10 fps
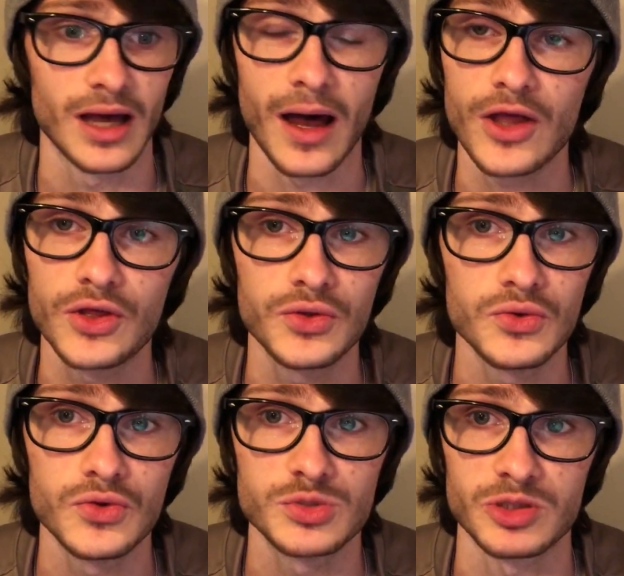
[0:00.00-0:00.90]
a
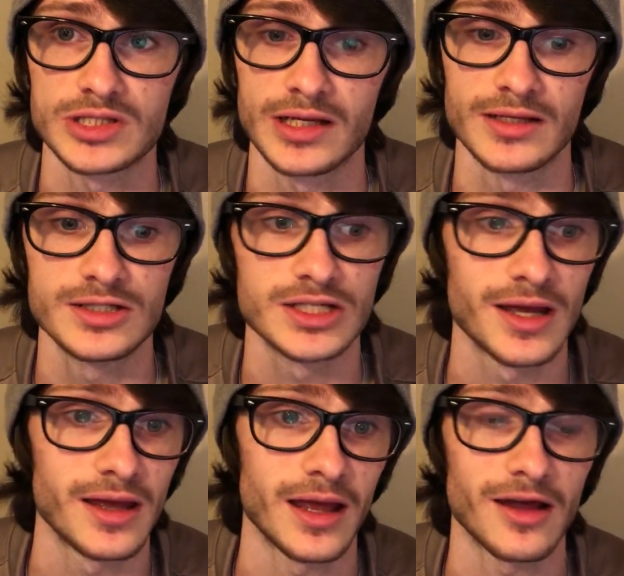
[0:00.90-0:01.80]
huge percentage,
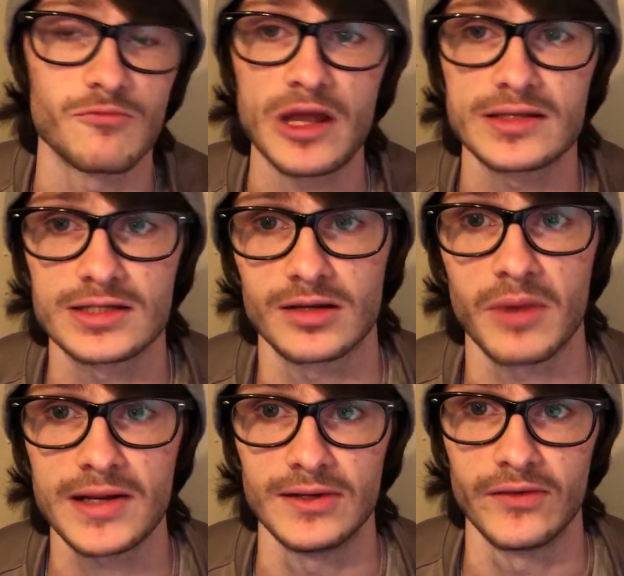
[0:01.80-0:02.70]
and I've made a ton of
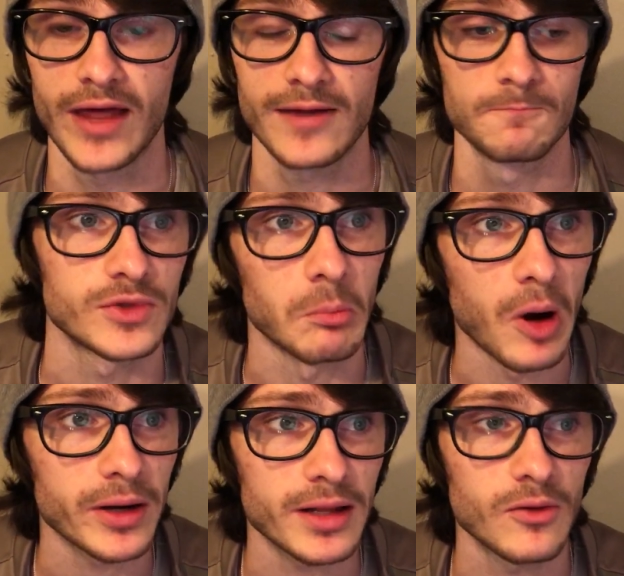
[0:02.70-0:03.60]
money on that. The
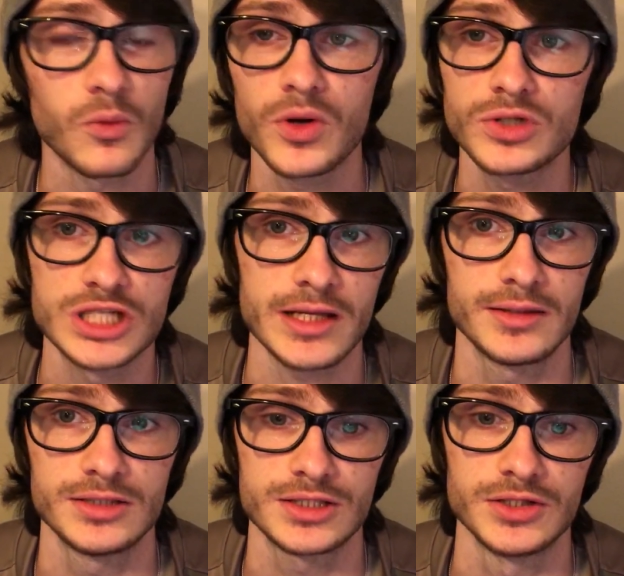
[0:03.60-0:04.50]
market will
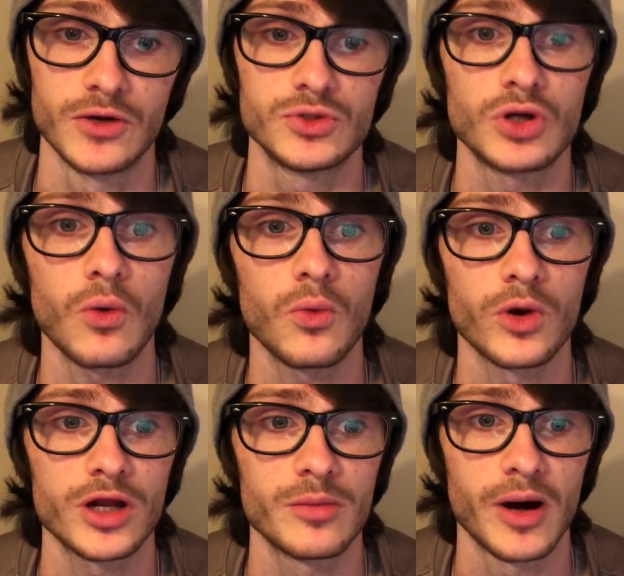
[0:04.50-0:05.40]
change. Don't
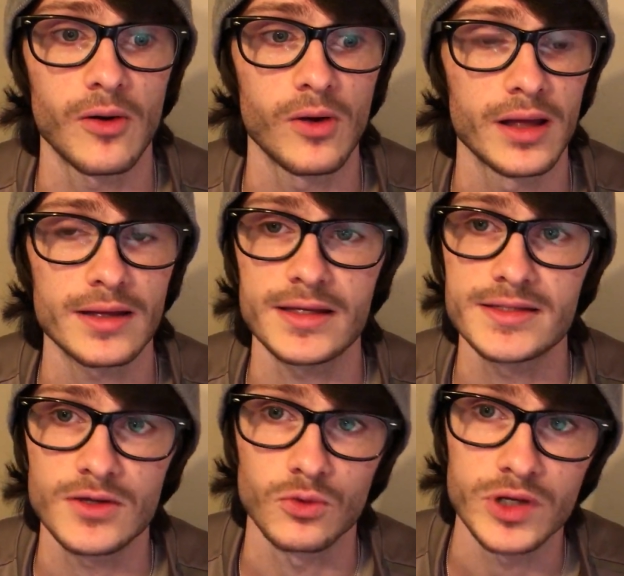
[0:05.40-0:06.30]
worry about, is
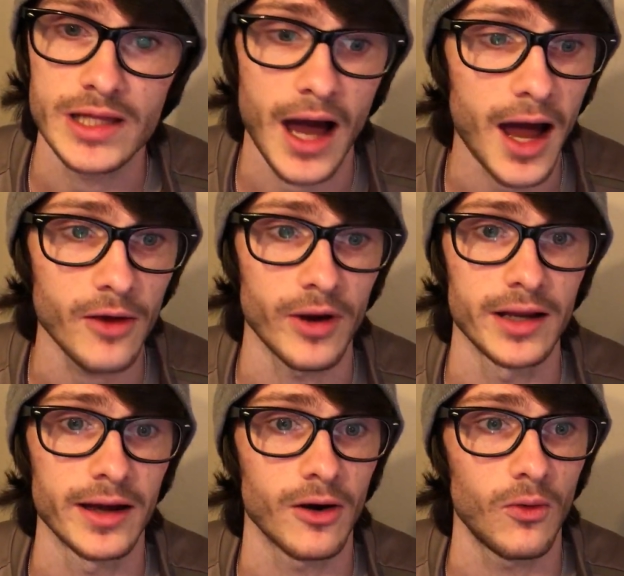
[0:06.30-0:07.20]
it really high right
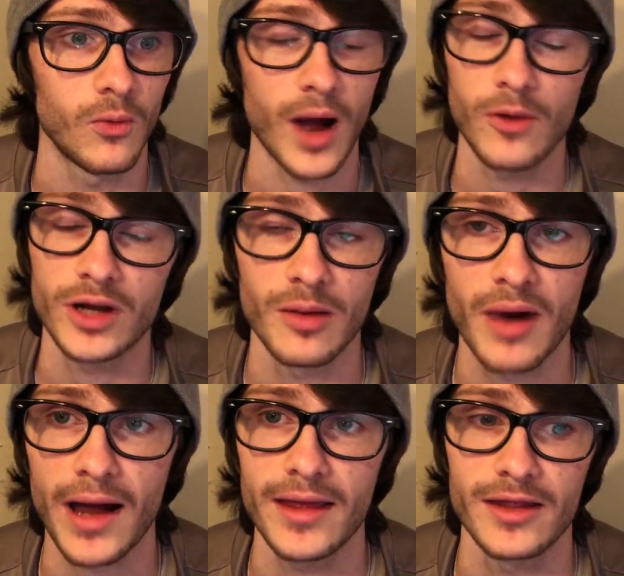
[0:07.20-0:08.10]
now? Why would I
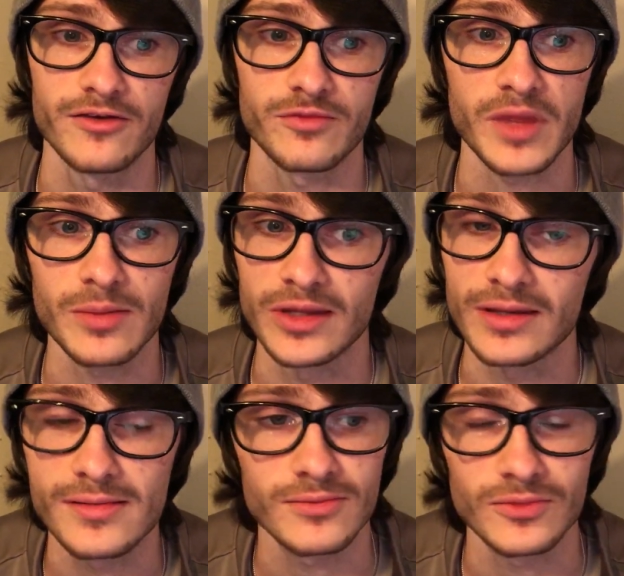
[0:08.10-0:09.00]
buy it if
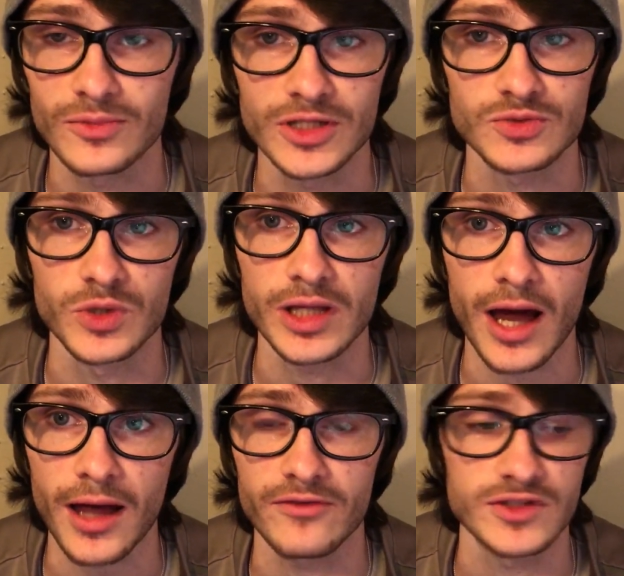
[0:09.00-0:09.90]
maybe it's really
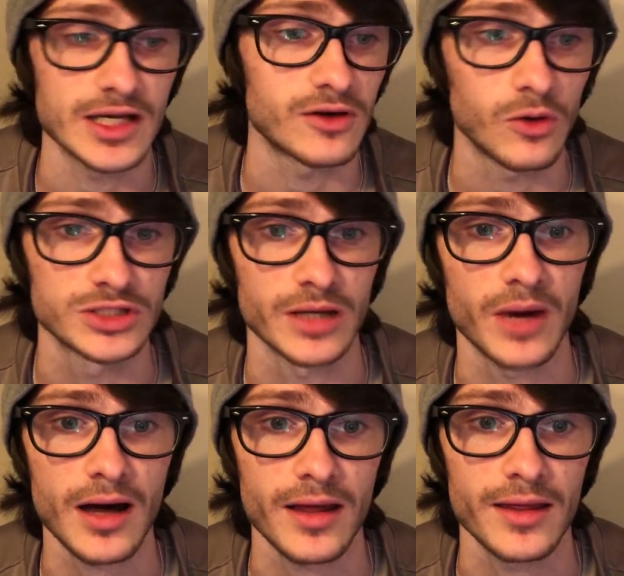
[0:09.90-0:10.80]
high? If it's at an all-time
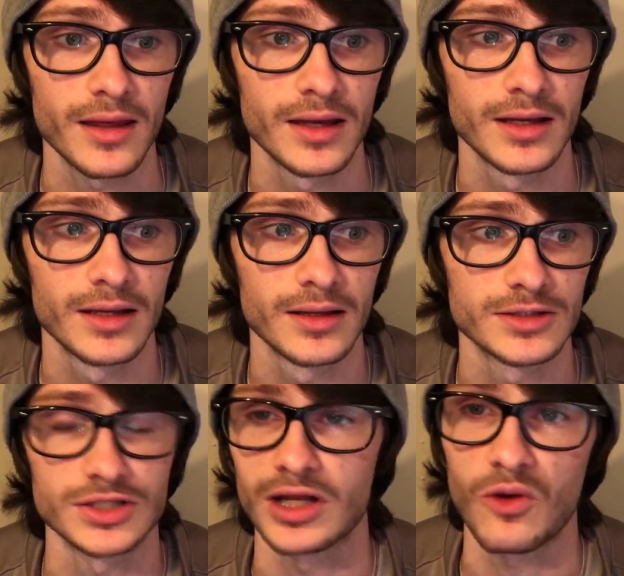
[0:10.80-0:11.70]
high,
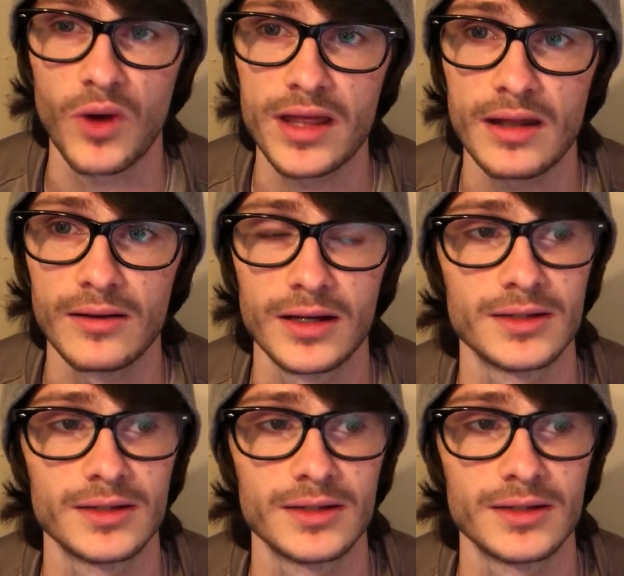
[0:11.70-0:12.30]
shouldn't I wait?